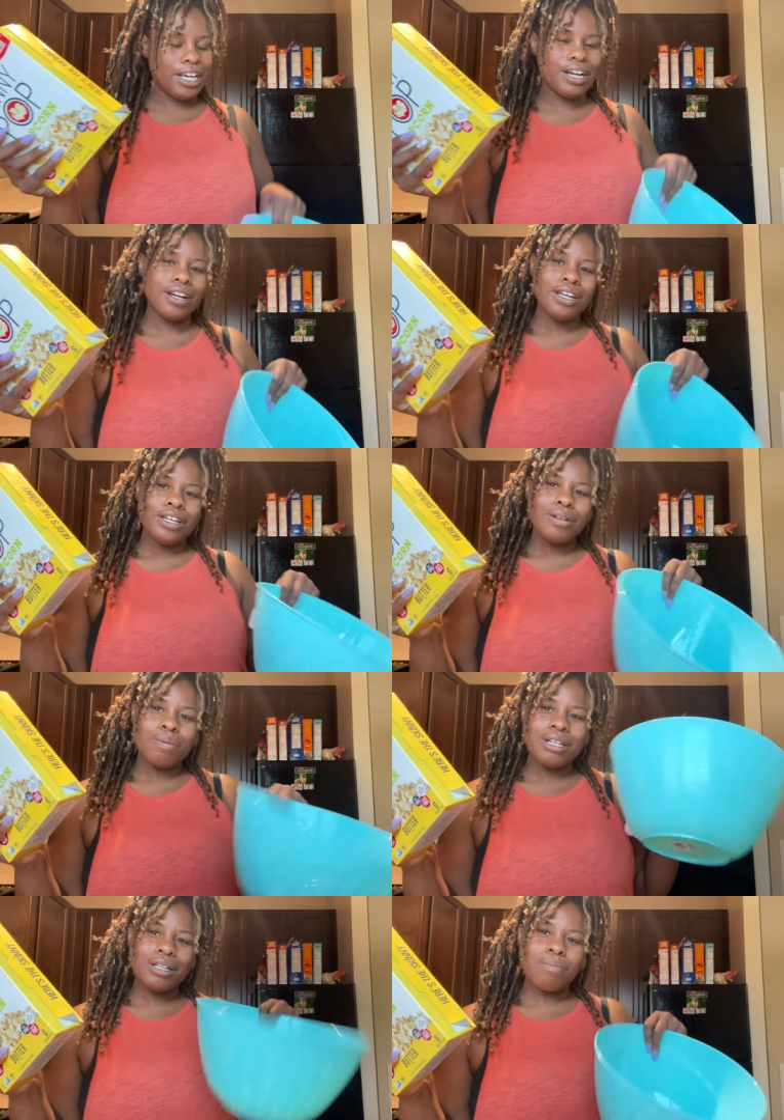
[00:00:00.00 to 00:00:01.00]
there.
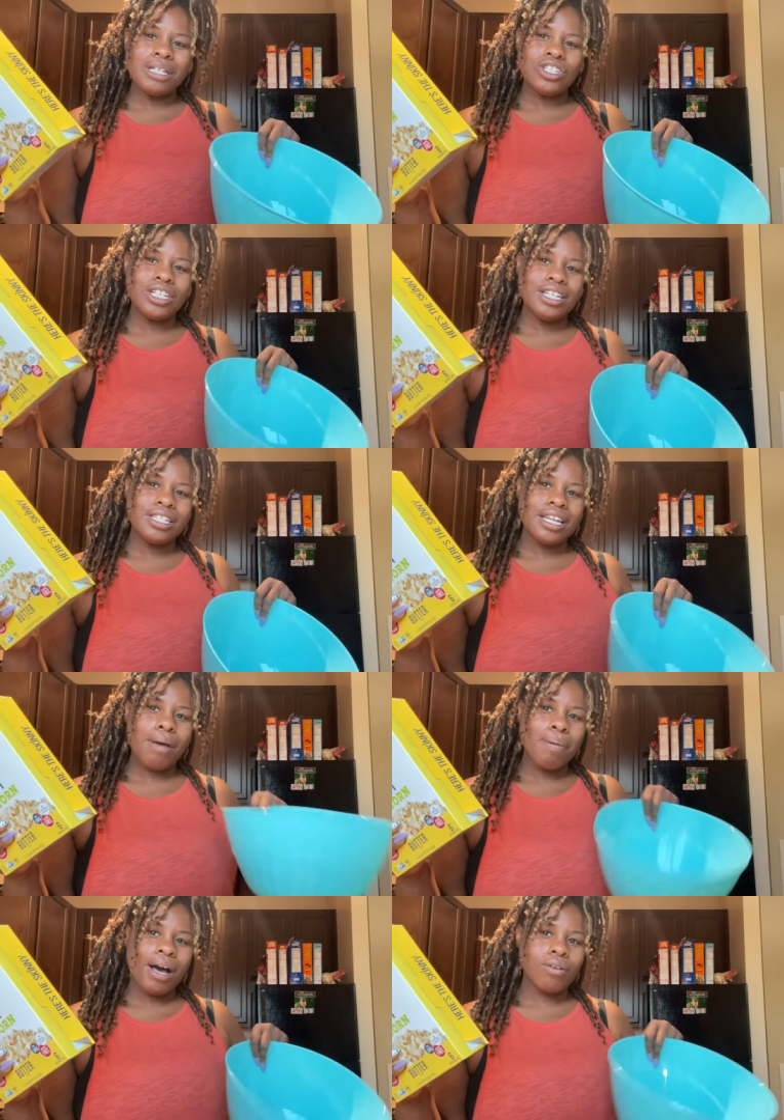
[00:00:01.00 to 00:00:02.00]
Put a little bit of cheese in
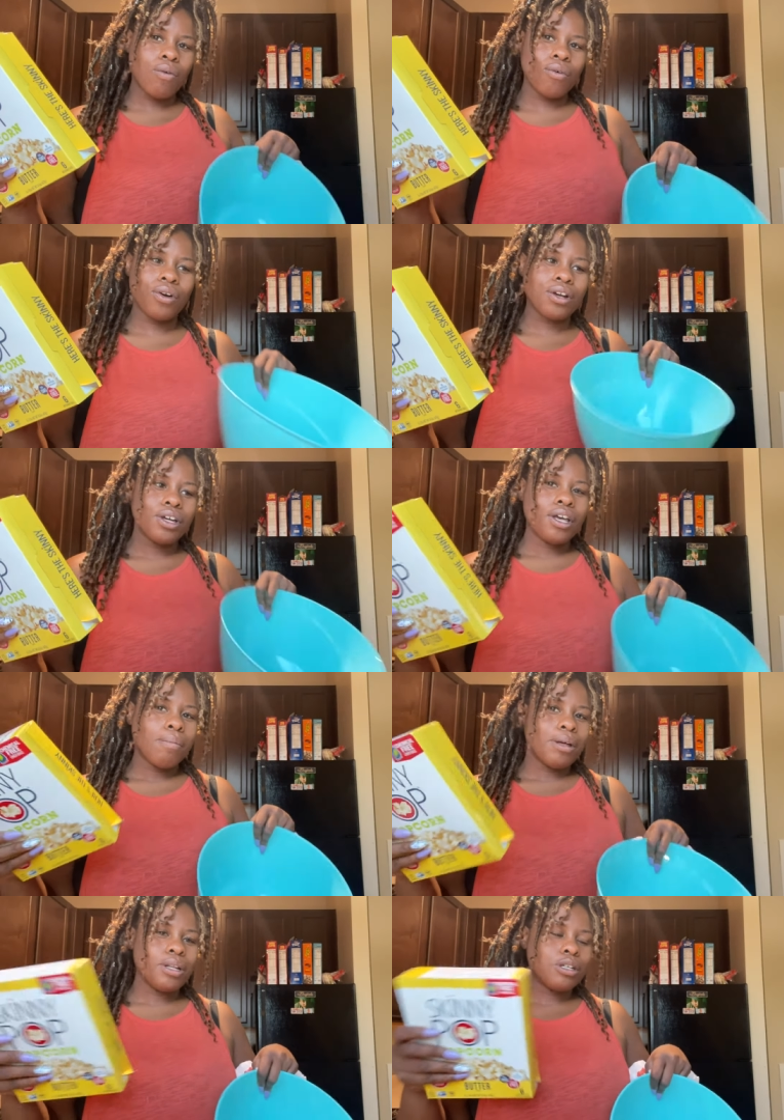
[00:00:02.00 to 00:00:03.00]
that popcorn.
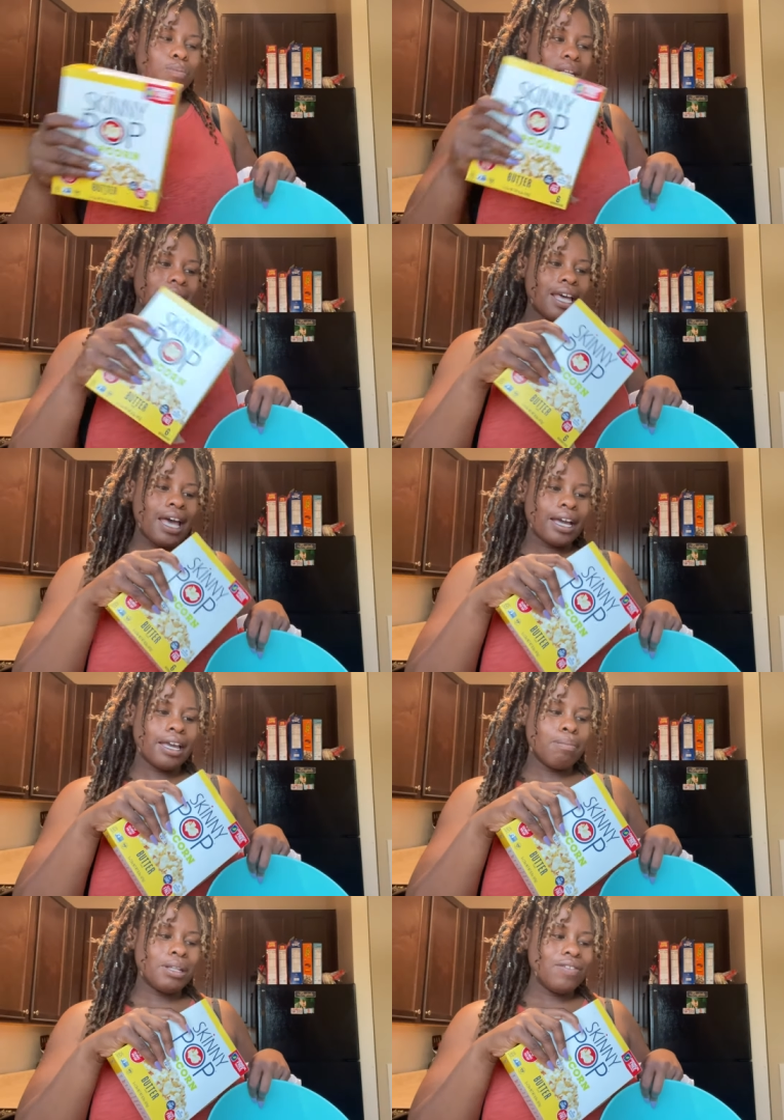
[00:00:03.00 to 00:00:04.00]
Put a little bit of that. I
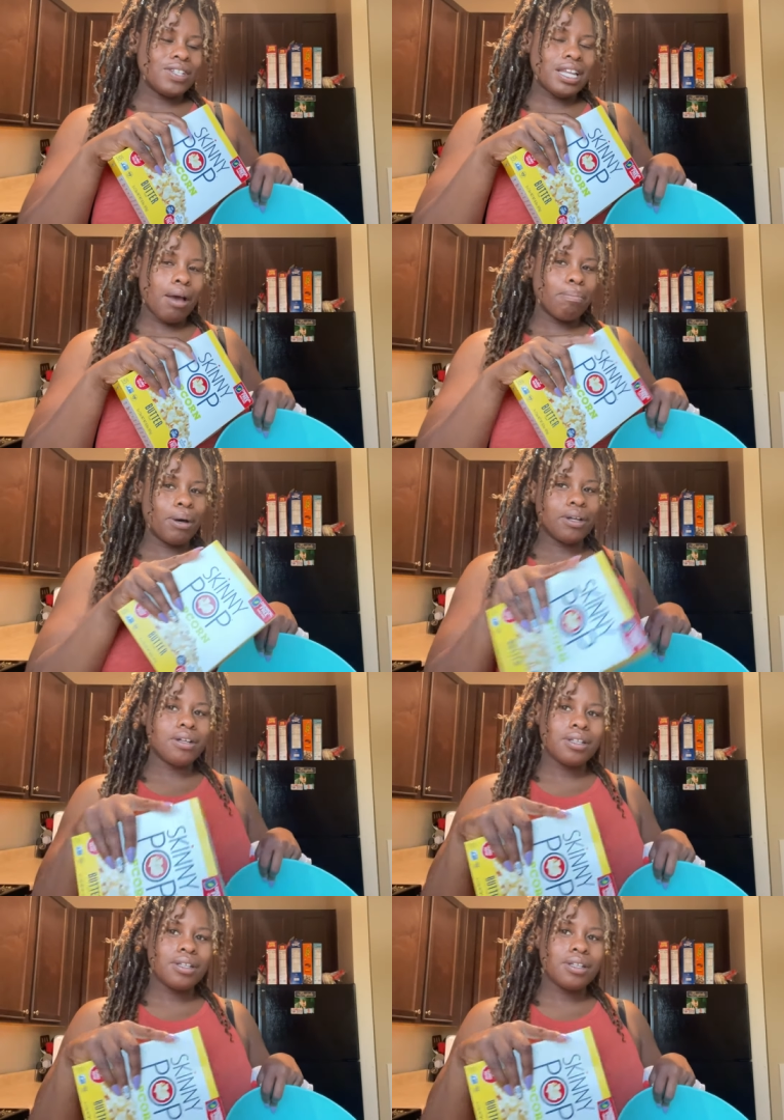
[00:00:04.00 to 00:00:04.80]
can't believe it's not butter.